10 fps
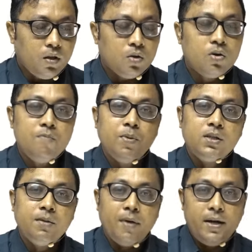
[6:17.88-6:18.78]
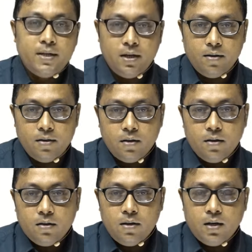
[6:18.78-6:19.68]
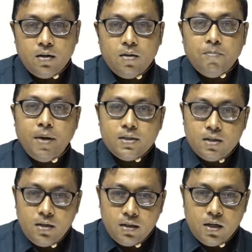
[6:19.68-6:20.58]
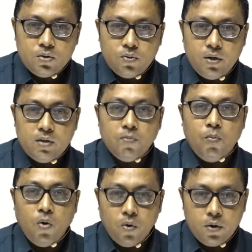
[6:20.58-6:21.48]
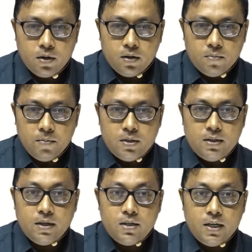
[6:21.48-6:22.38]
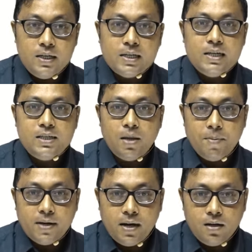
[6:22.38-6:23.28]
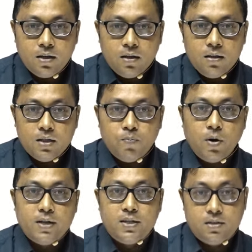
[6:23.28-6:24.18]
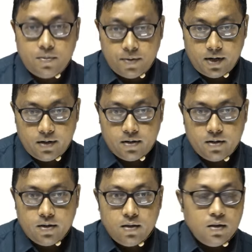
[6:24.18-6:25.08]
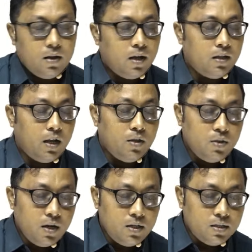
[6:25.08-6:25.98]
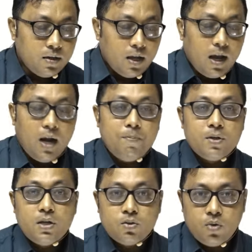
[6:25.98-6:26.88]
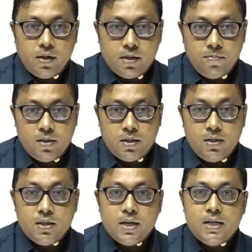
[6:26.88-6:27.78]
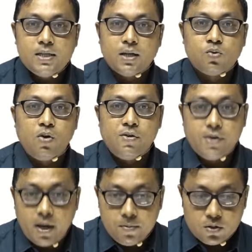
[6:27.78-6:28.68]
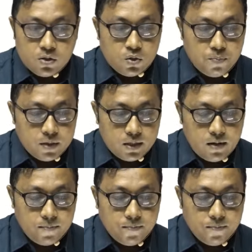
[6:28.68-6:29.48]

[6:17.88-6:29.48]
compulsive eating, that patient needs to eat more, means there is increase in appetite, there is voracious appetite. And there is hypersexuality, means increased sexual drive is also present.